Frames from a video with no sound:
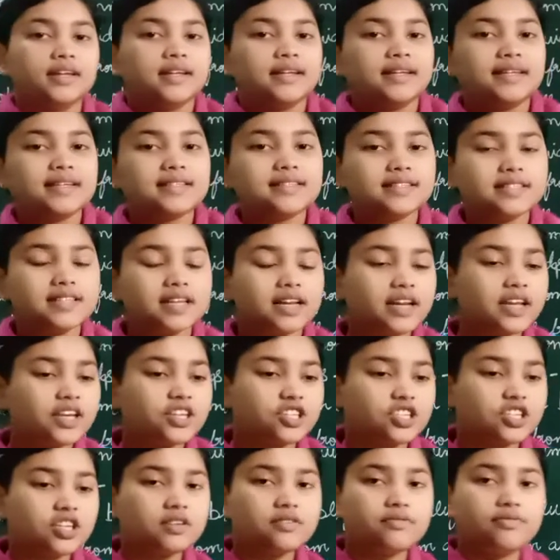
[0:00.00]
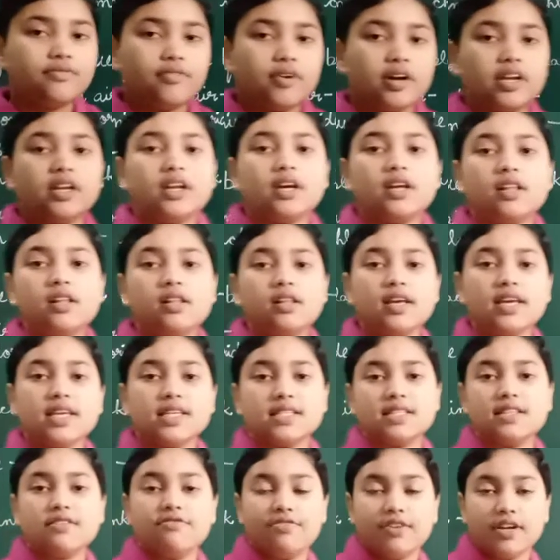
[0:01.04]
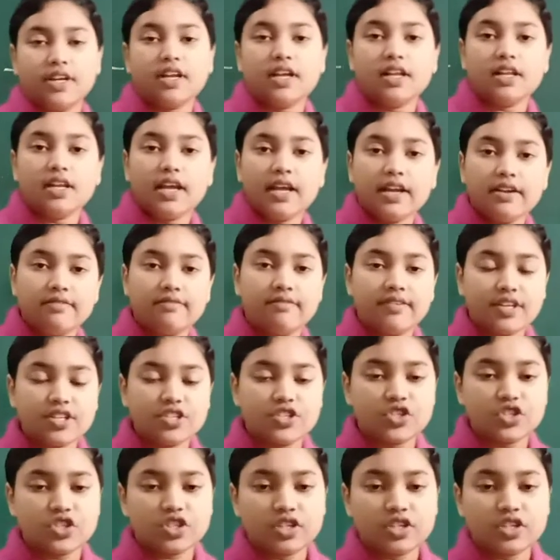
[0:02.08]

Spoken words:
Distillation funnel is the funnel in which